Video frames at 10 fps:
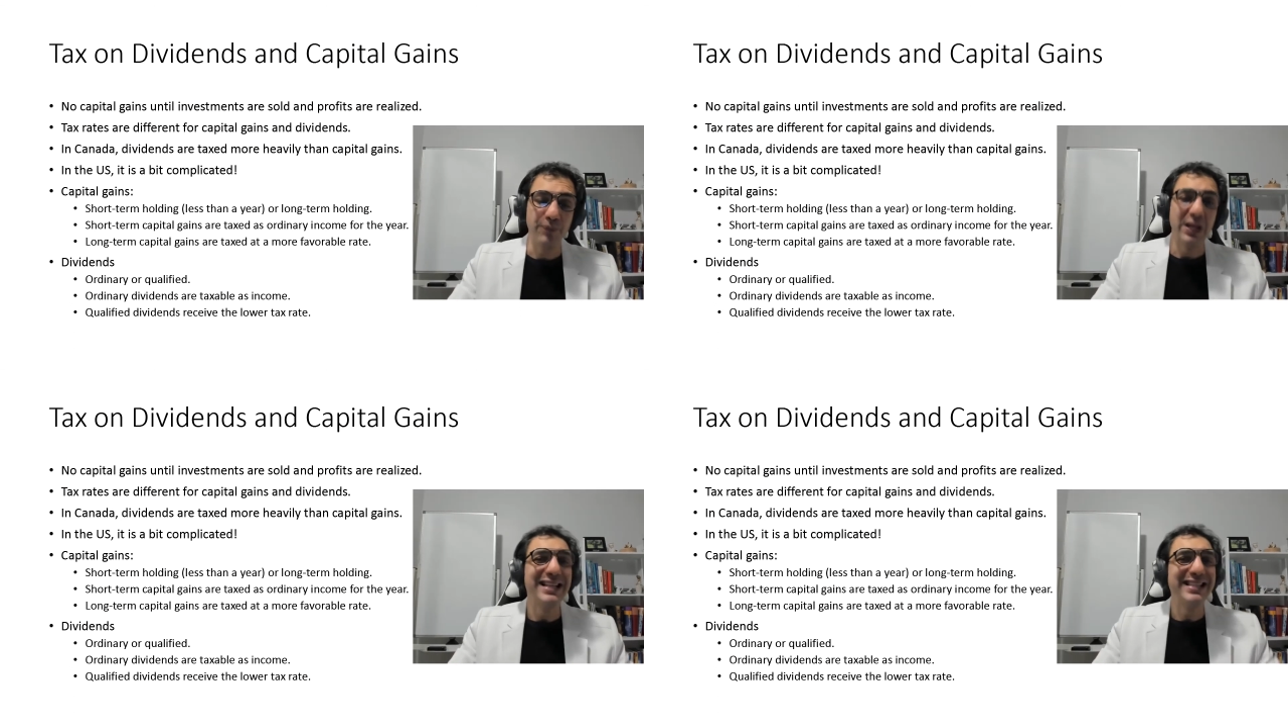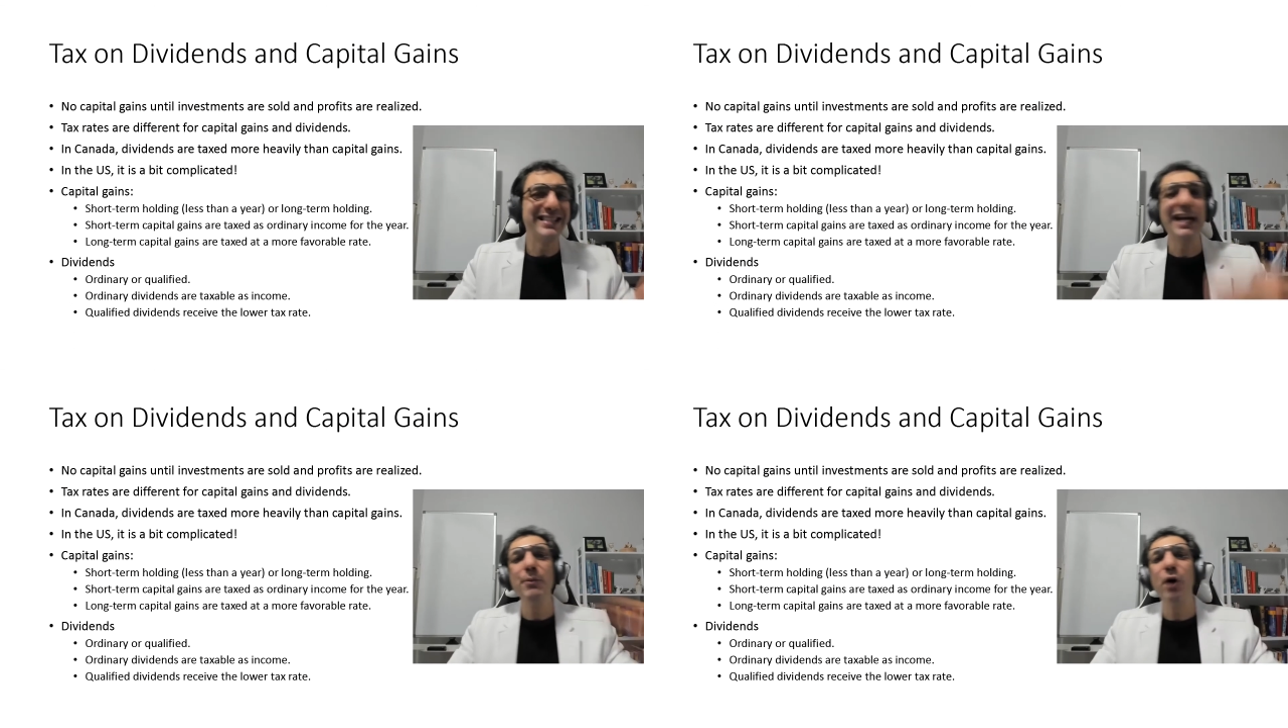
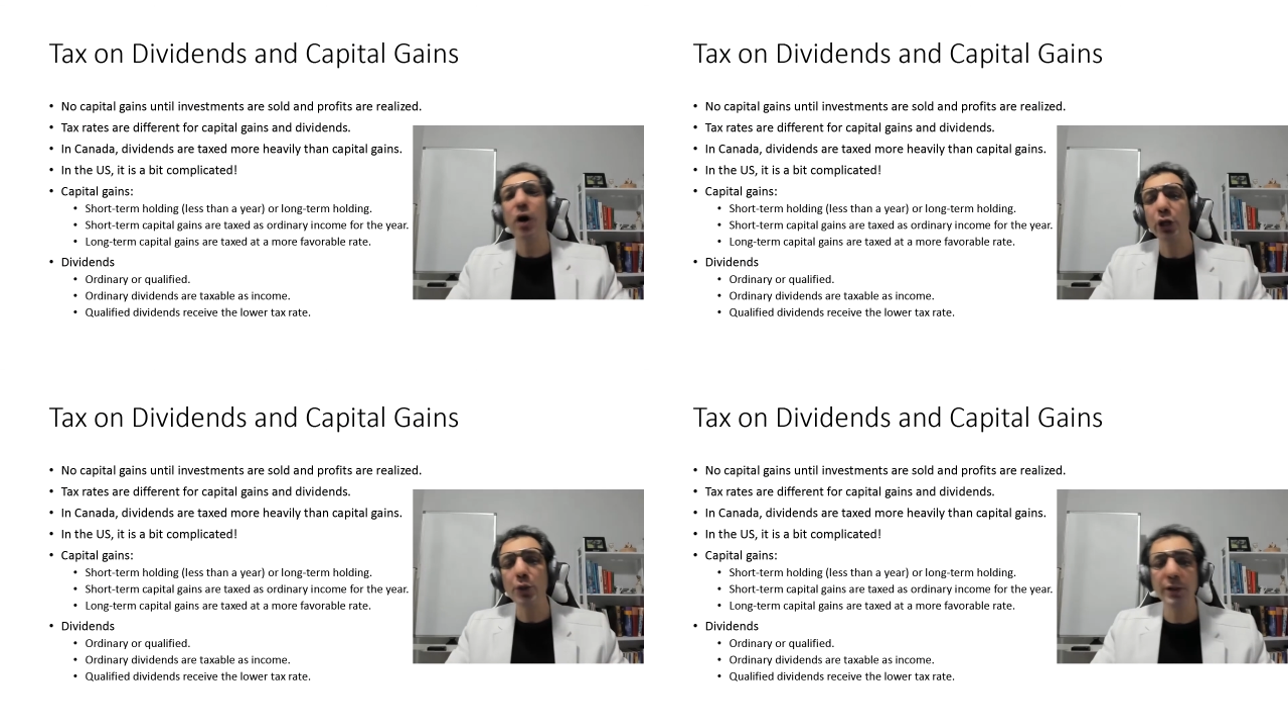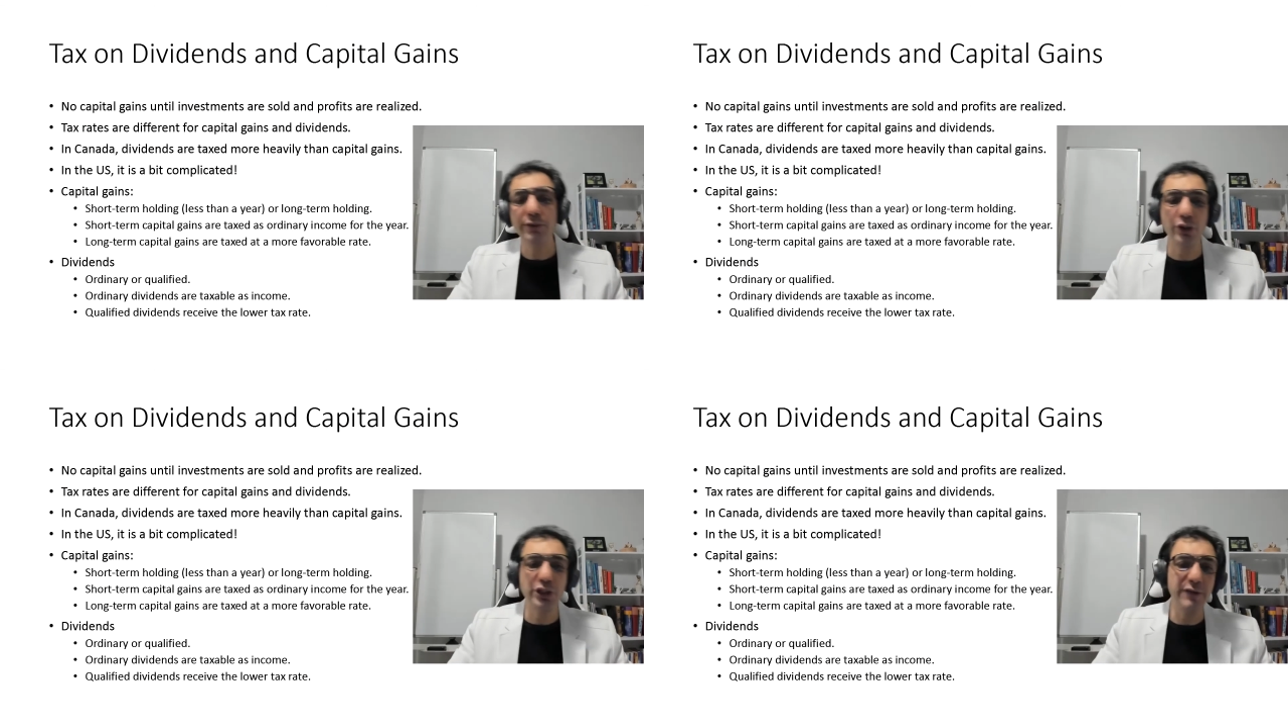Same argument for
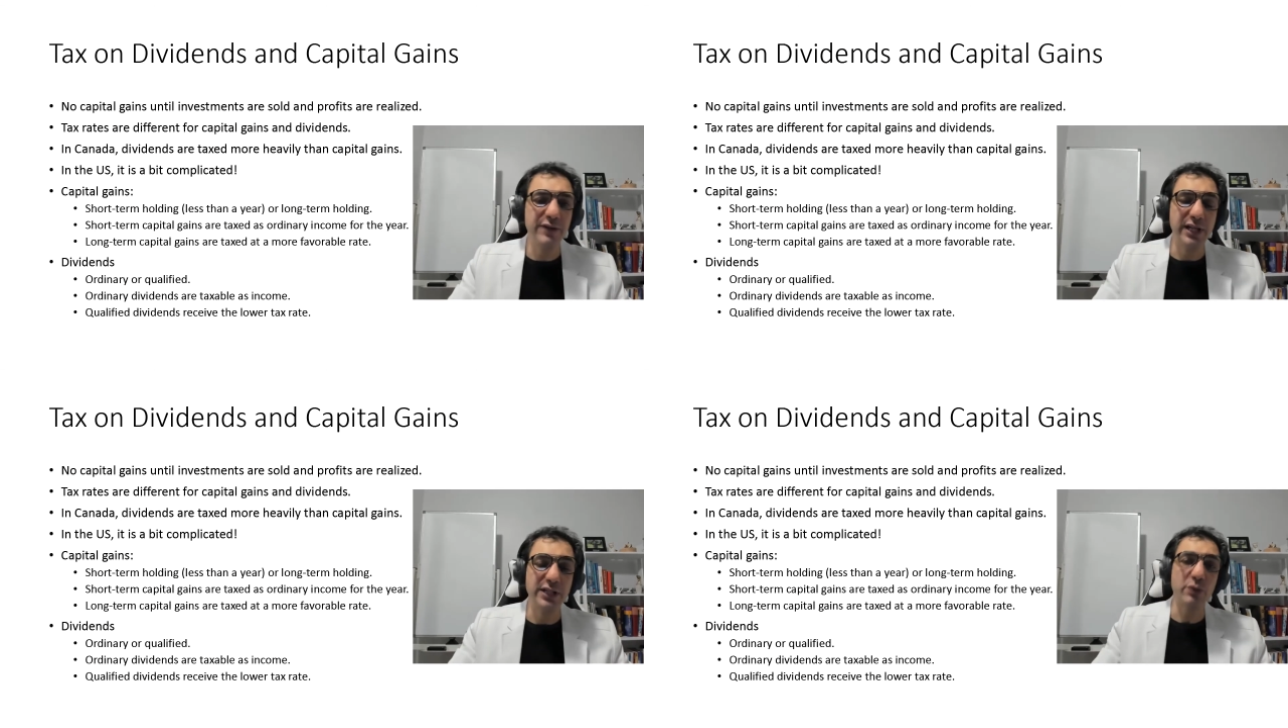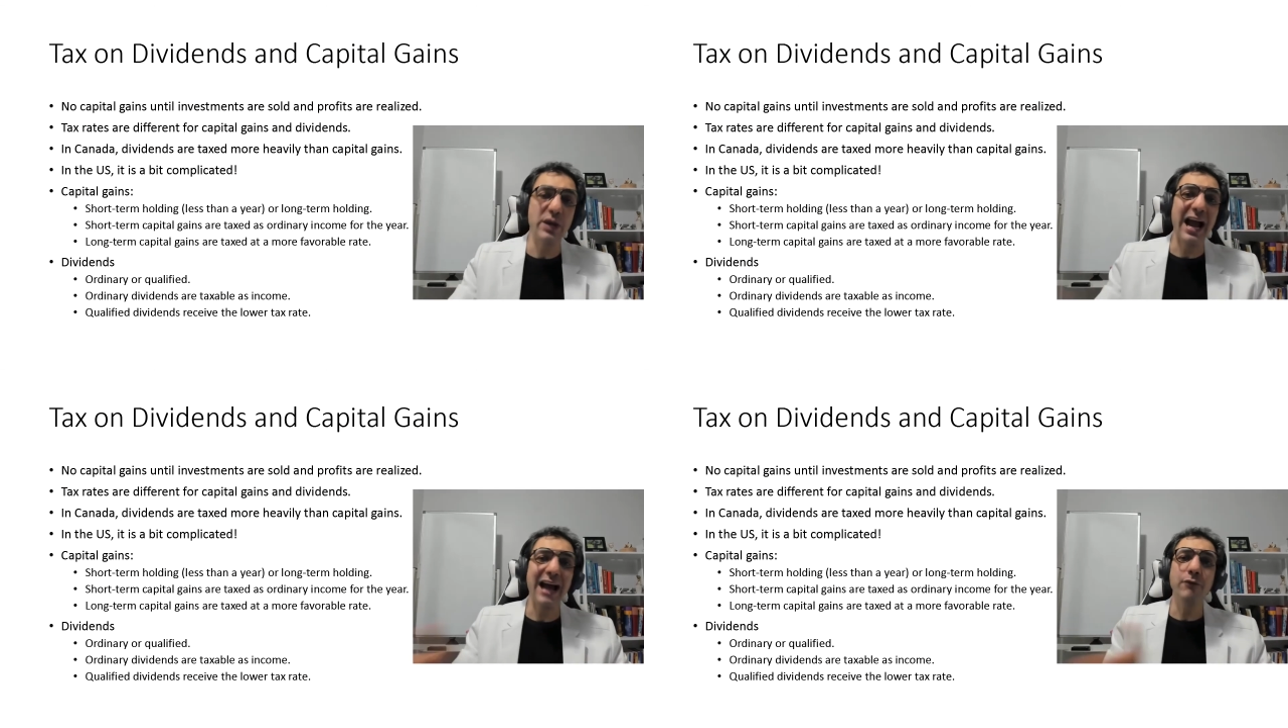dividends. We
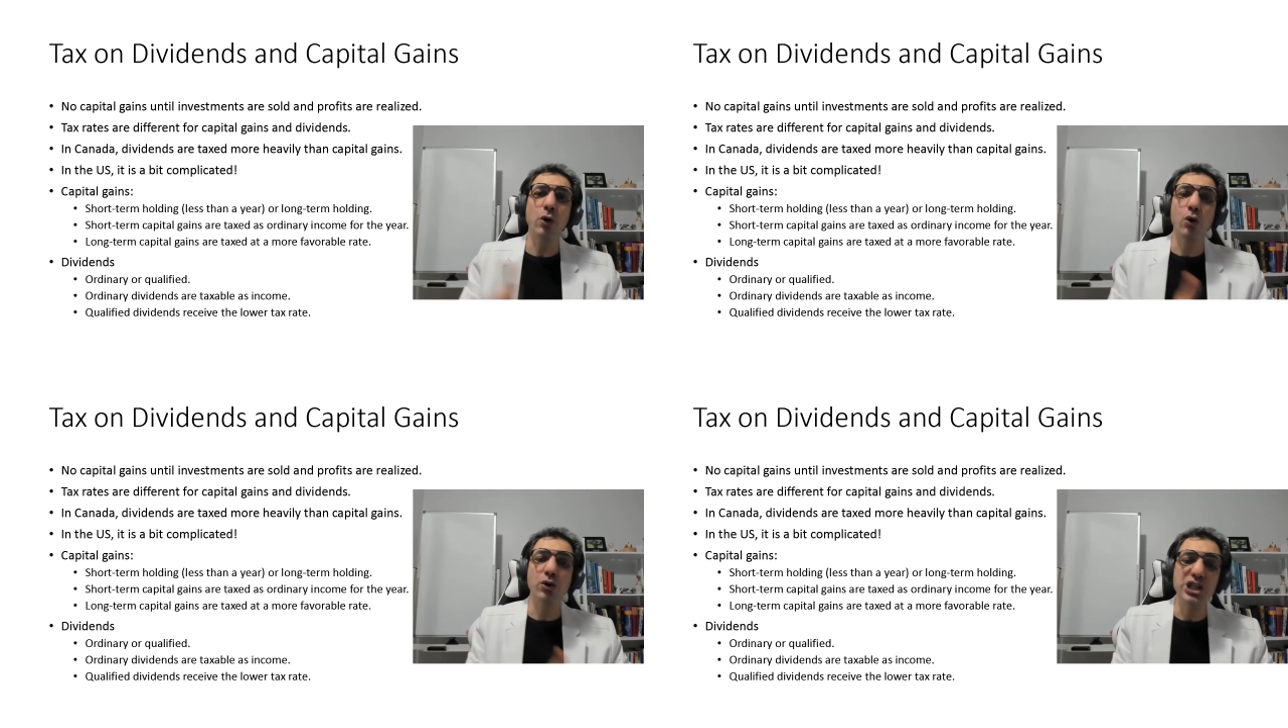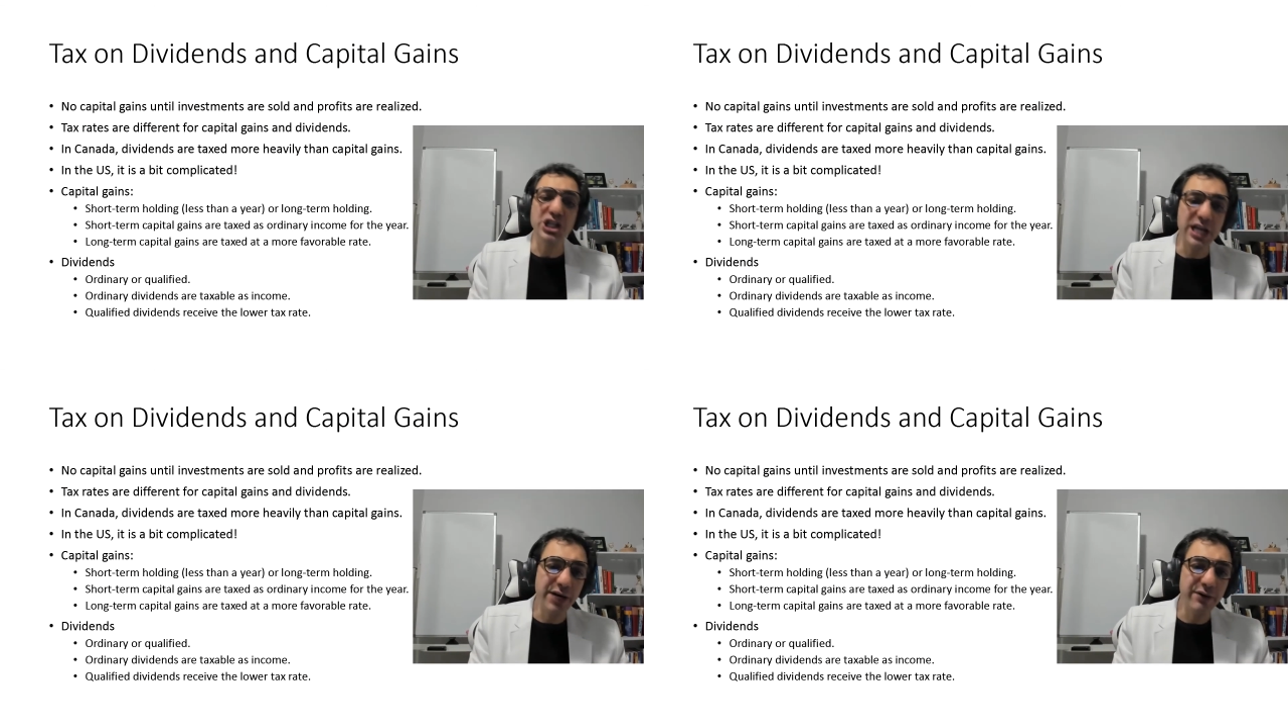have
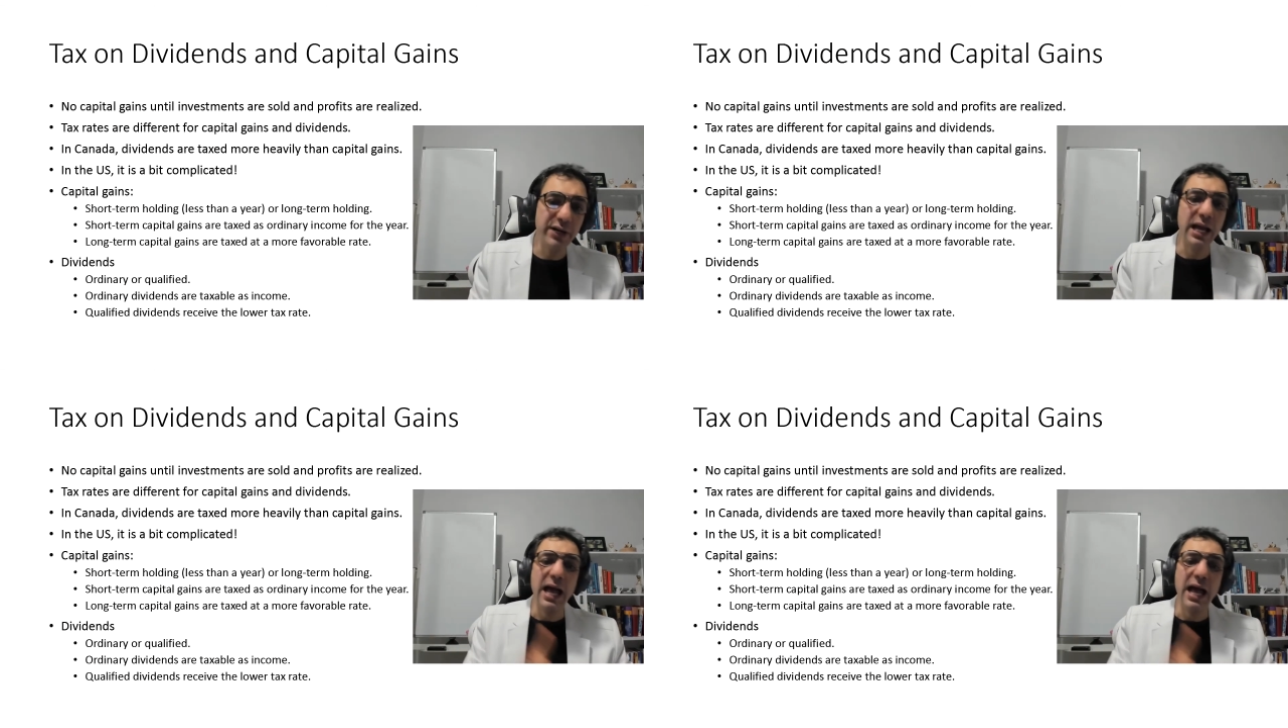ordinary